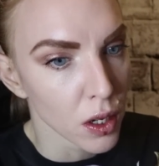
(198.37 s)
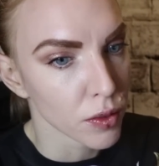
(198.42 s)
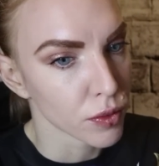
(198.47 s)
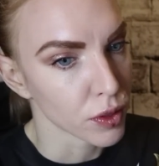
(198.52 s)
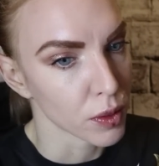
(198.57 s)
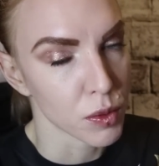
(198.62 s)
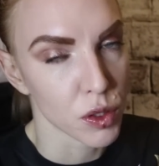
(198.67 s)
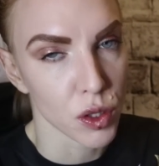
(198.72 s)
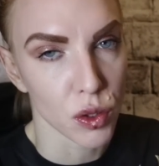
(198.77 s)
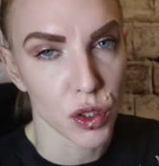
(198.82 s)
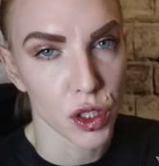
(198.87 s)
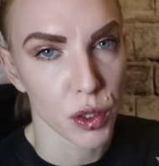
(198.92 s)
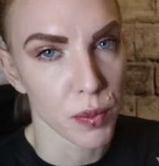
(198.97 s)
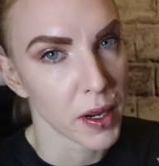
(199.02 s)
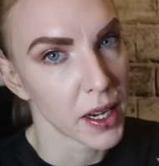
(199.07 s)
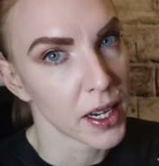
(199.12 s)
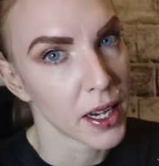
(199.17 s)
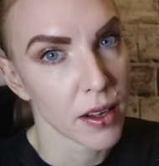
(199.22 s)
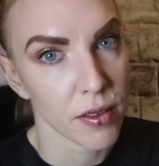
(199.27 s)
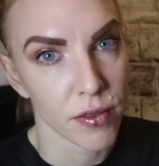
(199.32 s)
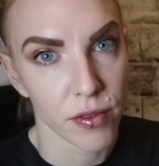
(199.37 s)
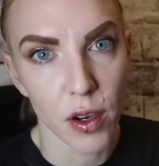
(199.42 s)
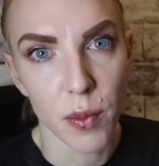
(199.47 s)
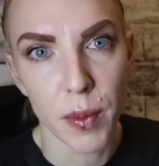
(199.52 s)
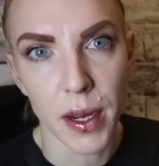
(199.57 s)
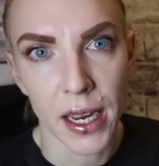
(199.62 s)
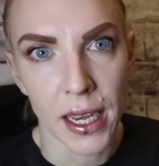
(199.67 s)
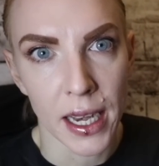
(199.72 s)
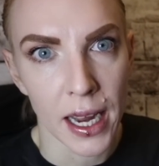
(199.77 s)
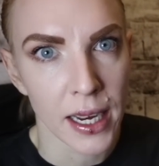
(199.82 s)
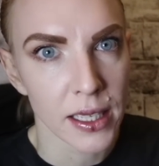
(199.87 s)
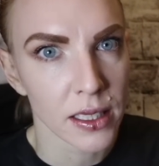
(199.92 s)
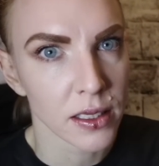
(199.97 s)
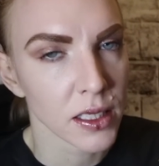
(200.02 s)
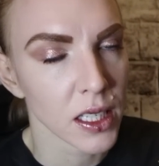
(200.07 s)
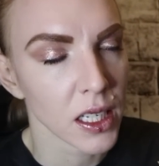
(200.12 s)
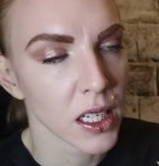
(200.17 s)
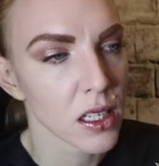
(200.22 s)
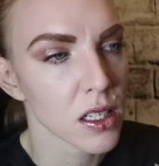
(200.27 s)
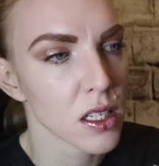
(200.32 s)
from social media and filming and
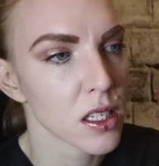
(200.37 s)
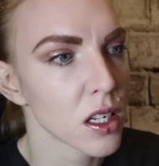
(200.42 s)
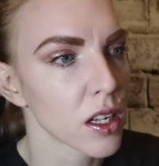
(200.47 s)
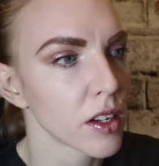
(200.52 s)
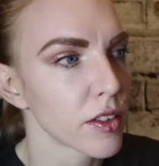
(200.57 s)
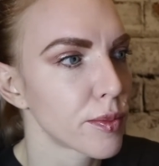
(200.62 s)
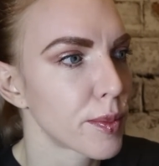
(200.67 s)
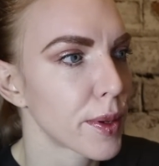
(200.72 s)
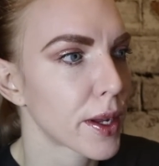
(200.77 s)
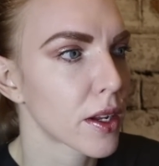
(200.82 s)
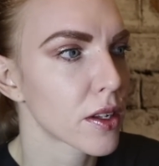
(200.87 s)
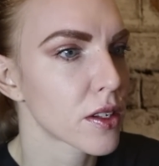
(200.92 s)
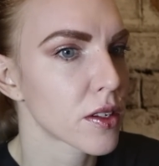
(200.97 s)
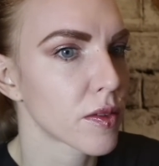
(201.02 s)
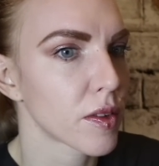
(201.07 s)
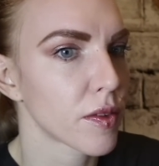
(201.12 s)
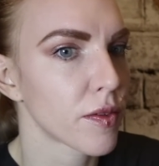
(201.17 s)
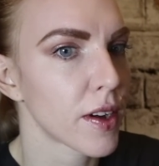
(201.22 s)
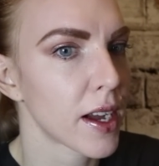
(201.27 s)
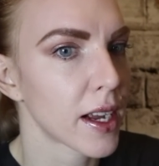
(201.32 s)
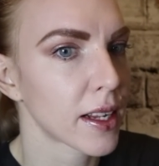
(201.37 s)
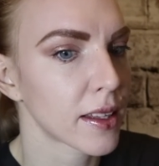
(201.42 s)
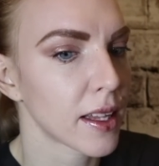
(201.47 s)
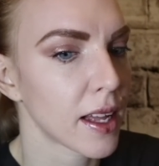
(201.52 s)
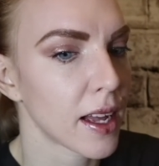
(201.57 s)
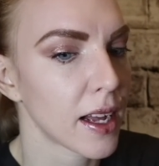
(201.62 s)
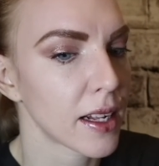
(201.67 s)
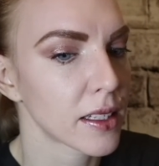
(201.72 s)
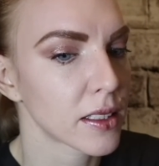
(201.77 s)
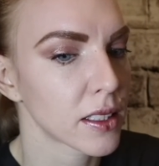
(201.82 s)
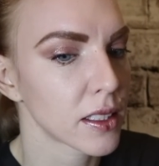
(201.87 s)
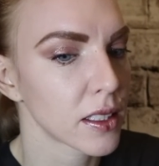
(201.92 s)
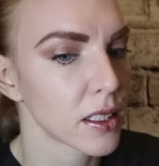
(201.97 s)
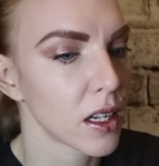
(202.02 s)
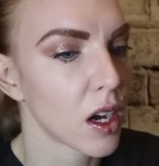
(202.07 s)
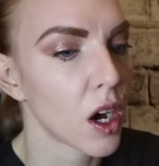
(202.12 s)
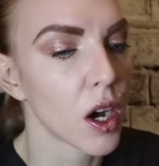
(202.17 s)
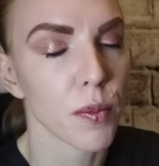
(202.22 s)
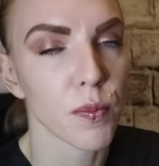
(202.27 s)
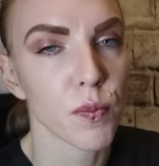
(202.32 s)
editing and stuff because of the fact that
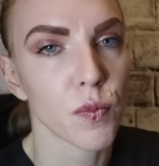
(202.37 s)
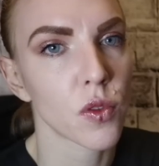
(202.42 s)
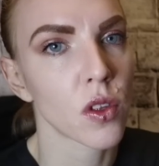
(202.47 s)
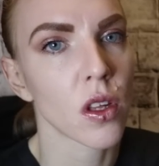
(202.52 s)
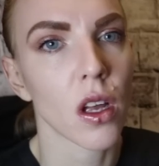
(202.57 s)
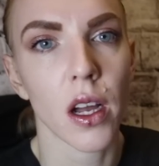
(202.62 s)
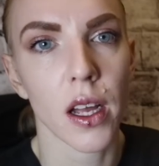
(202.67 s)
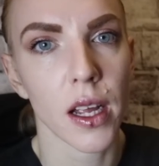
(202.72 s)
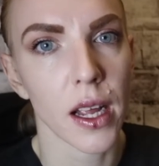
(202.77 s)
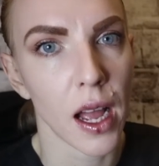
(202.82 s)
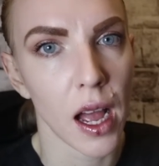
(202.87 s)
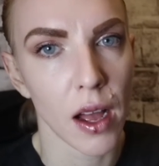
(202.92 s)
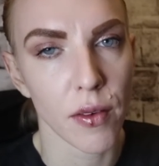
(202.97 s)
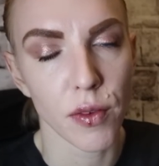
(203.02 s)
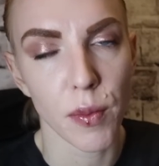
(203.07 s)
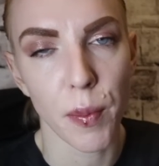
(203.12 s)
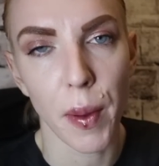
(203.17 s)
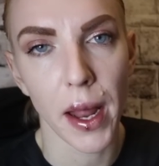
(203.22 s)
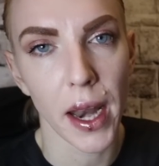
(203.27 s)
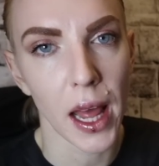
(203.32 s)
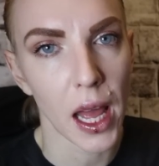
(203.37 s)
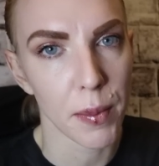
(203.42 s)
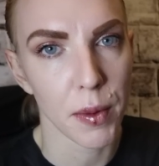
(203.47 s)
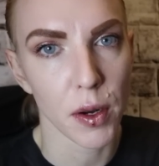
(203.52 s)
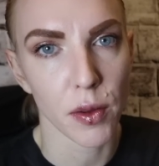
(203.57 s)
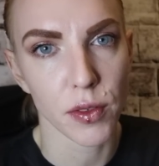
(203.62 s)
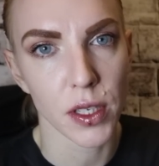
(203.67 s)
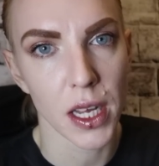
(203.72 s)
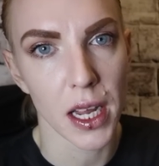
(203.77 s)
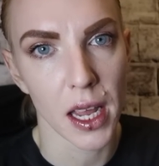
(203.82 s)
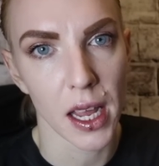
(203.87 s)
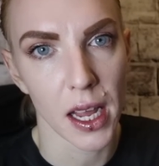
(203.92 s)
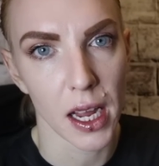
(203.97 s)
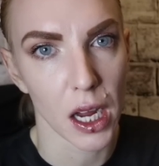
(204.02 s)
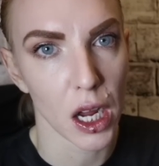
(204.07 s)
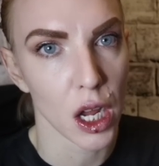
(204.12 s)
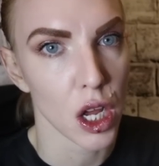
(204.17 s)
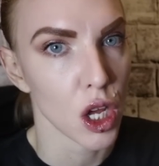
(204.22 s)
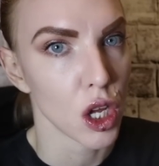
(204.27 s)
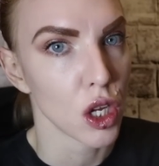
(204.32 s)
I'm I have a bad habit of
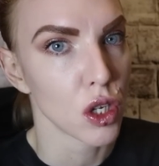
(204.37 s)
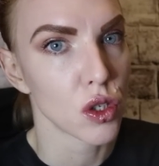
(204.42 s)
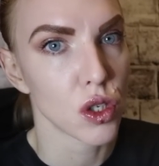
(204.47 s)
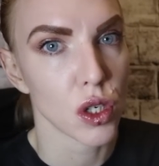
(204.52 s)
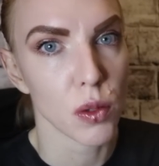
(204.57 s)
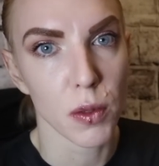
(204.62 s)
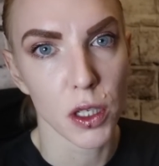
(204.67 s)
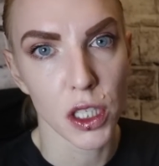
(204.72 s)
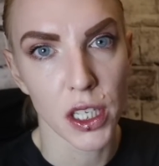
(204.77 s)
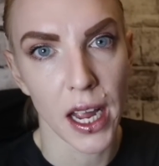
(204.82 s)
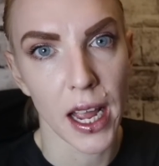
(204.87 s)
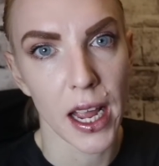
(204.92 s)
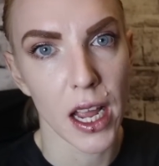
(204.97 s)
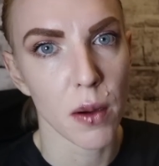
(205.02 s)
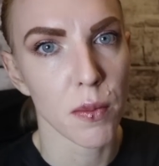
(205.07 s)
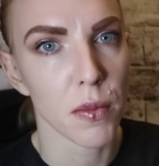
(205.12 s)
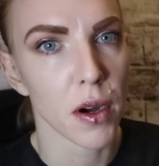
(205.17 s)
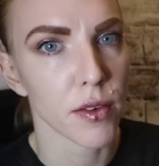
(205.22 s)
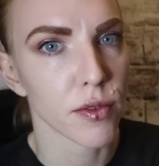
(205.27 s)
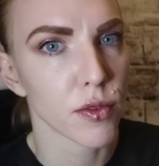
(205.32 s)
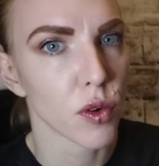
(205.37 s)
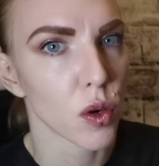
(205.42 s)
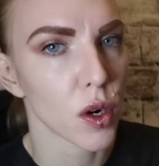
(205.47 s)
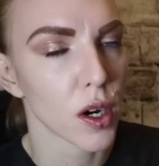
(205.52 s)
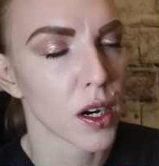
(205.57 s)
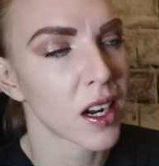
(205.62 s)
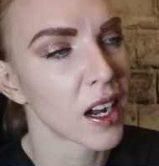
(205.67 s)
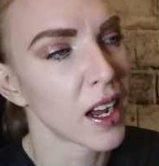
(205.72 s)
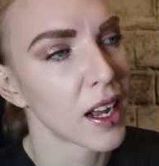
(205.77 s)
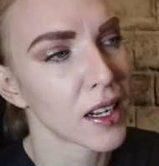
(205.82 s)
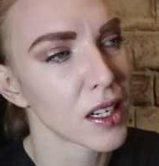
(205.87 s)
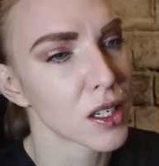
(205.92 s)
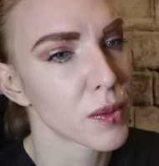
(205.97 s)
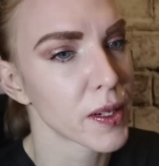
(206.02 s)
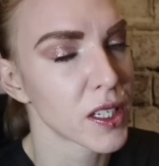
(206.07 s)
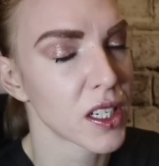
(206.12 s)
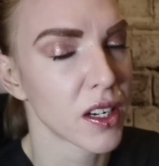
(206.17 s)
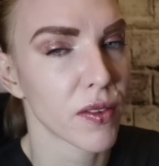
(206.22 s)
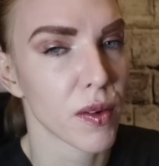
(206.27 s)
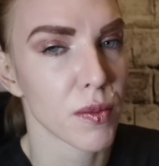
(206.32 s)
taking too much hay on my fork and
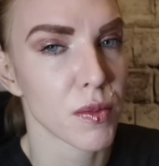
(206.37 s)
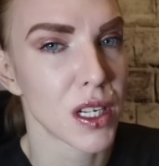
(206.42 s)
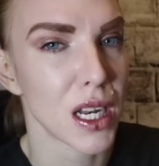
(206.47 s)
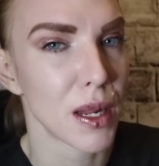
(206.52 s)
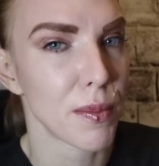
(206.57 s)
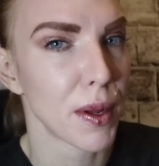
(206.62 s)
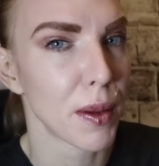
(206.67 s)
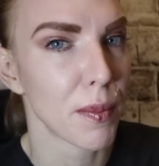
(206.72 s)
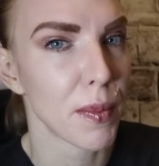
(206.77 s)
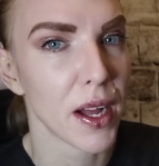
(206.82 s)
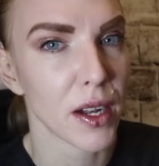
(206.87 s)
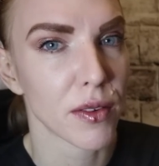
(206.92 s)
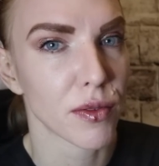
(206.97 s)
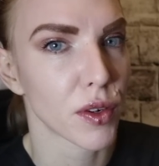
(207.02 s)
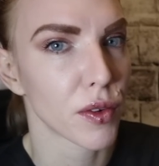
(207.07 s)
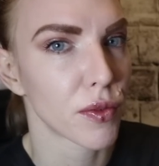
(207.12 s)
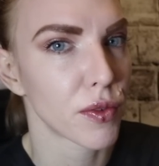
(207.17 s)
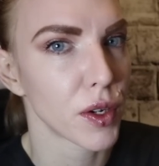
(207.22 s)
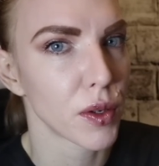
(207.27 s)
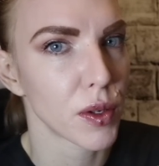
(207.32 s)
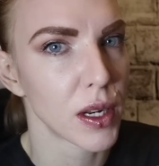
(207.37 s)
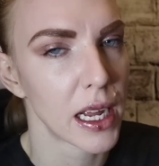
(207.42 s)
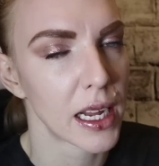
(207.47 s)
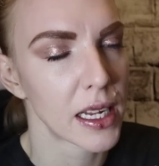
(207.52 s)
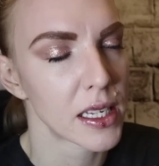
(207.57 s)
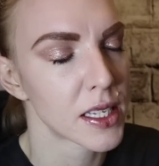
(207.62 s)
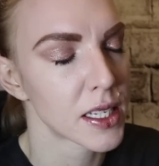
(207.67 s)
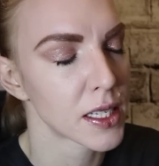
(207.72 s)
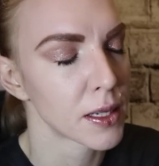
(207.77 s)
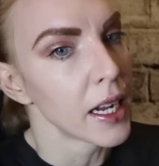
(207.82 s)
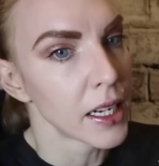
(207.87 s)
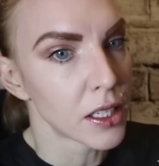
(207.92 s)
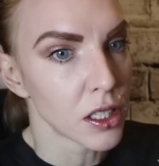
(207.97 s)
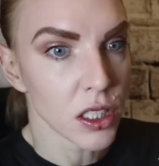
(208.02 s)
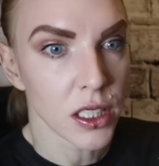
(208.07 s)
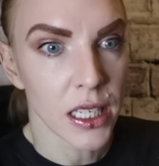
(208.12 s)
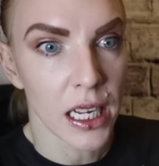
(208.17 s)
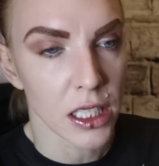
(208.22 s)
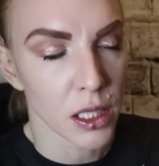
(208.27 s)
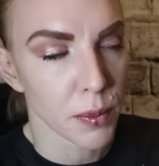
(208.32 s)
especially if I'm sleeping bad for a few days it
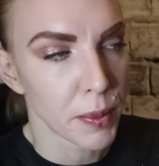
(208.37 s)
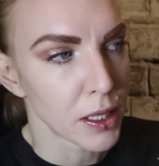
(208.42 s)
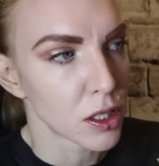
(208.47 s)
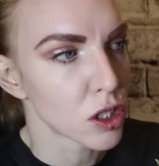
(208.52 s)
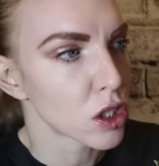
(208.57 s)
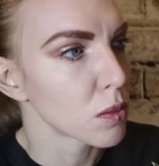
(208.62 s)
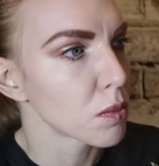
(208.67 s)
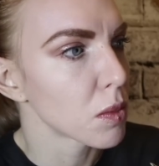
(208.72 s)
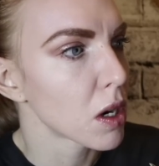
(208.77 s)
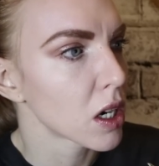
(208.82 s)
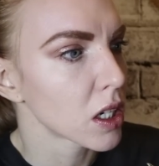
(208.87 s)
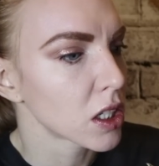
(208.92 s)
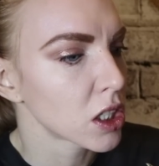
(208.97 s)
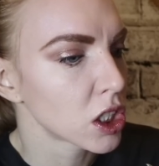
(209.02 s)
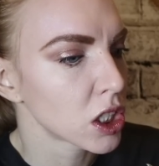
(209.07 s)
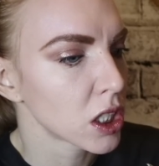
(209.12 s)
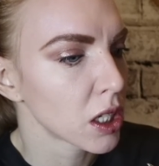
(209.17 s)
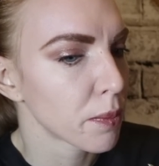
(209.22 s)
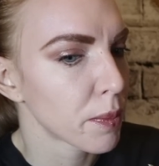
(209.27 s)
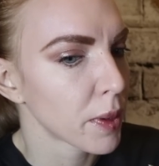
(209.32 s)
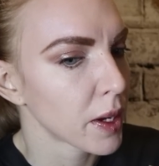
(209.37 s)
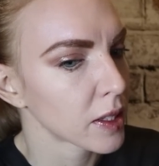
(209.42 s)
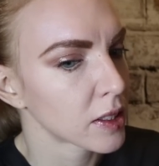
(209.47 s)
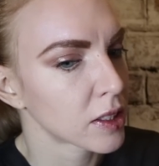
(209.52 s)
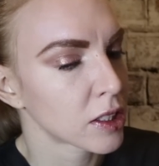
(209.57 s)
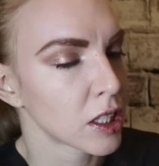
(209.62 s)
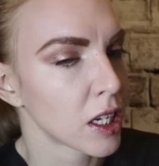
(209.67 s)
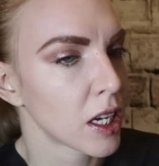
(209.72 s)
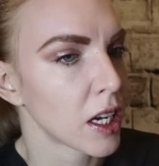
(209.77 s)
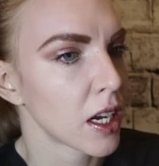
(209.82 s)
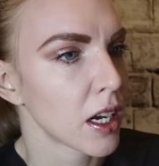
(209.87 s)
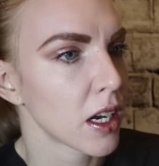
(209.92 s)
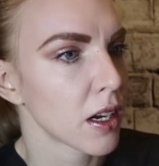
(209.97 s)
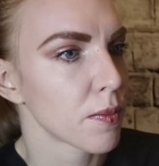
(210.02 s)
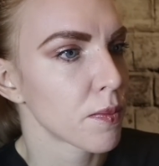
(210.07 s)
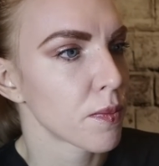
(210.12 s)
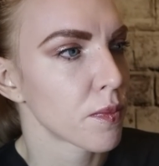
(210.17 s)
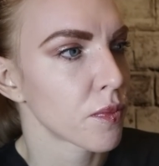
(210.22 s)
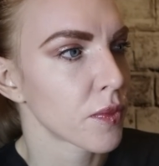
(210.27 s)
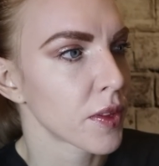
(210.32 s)
just gets a bit too much but
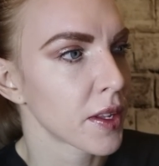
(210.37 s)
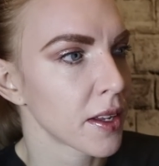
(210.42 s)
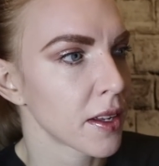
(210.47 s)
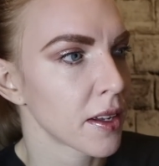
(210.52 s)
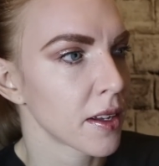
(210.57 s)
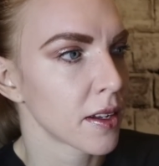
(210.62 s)
um,